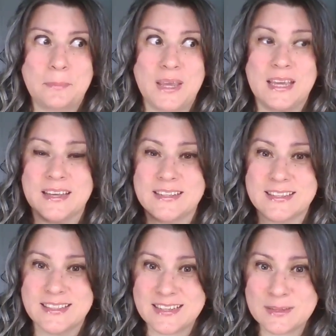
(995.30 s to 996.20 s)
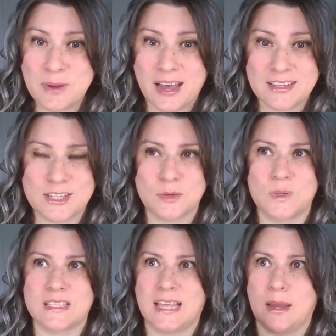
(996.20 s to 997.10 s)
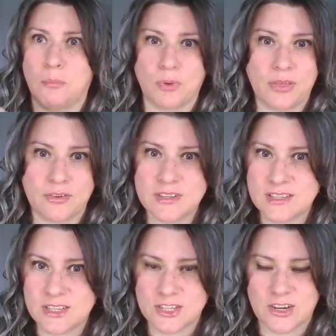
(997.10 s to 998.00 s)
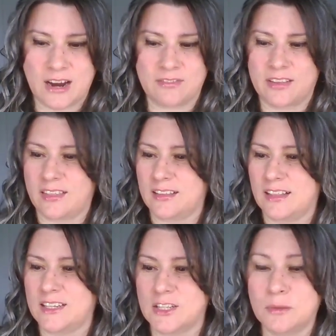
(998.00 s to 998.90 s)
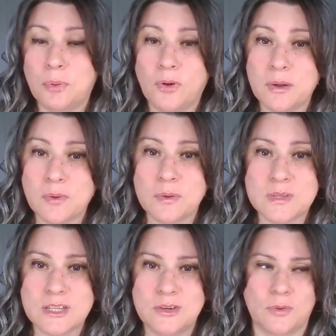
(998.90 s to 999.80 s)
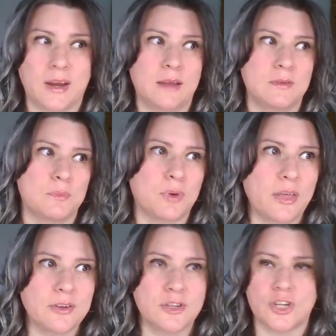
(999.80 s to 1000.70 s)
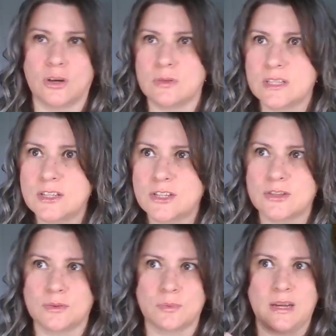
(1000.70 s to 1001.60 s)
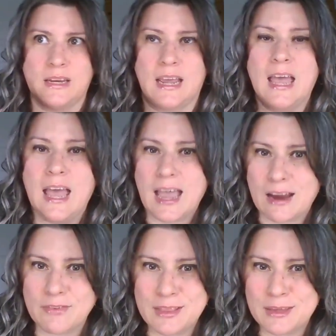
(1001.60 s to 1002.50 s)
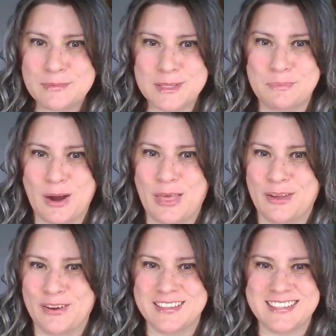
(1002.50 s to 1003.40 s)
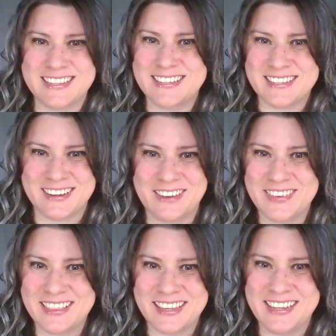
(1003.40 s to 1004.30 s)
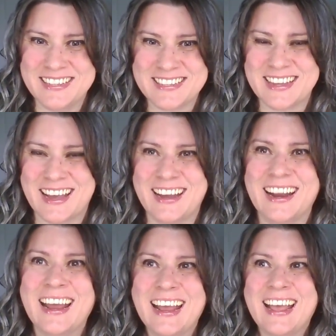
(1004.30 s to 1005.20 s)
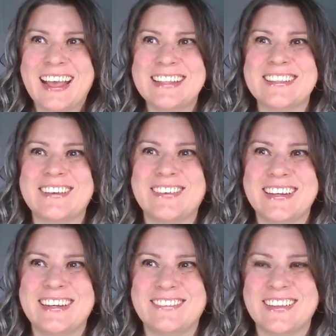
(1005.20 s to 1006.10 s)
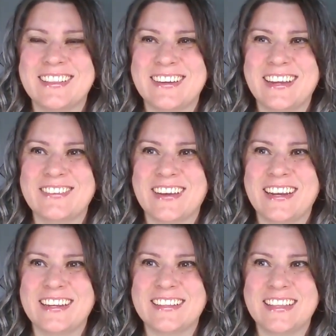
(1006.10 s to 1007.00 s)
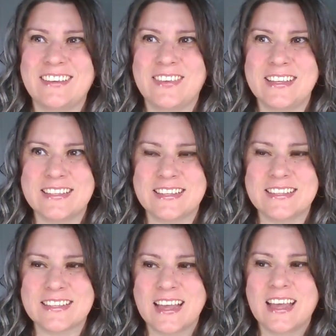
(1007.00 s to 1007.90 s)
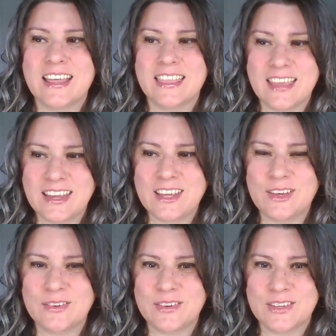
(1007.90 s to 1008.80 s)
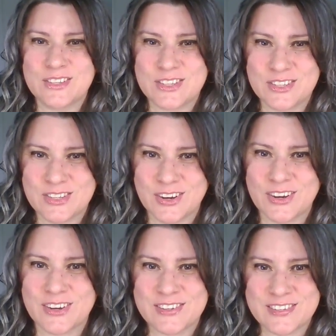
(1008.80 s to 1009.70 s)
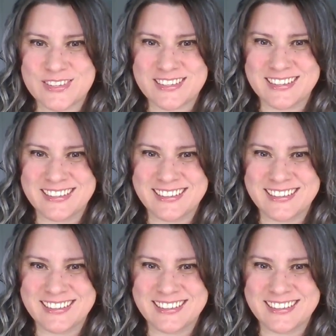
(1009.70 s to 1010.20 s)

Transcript: because this pastor was like brother and sister everything like to the point where it was annoying it was brother joe sister lorena everything was brother and sister everything he said and so when when they're getting ready to leave he says thank you sirs